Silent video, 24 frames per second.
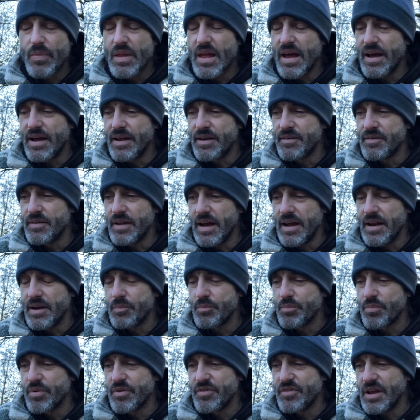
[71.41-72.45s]
and
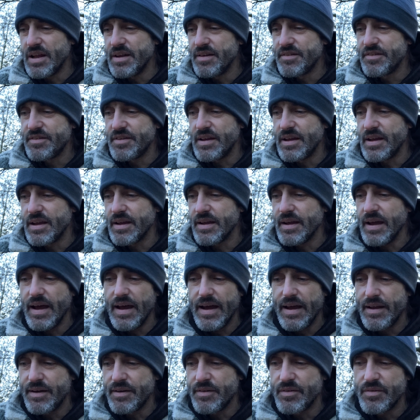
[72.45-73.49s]
and presenting
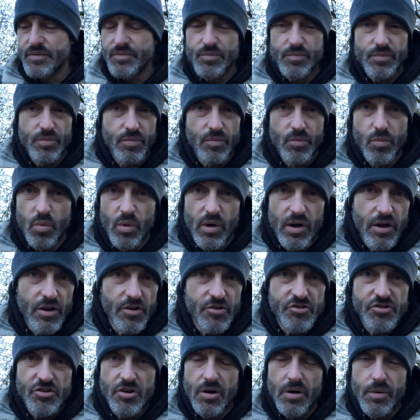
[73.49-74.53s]
and
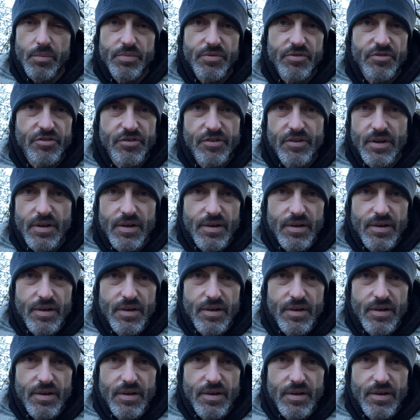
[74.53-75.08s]
workshops,